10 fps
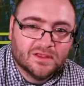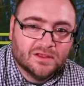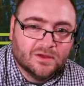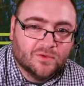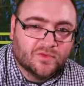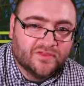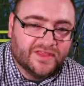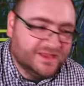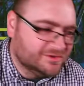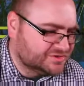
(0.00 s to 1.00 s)
Although the
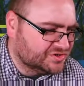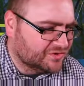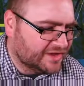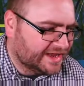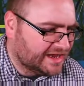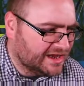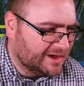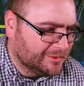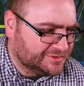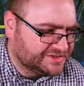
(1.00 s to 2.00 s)
eels do like it
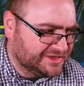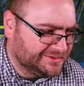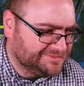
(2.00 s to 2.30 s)
cold, so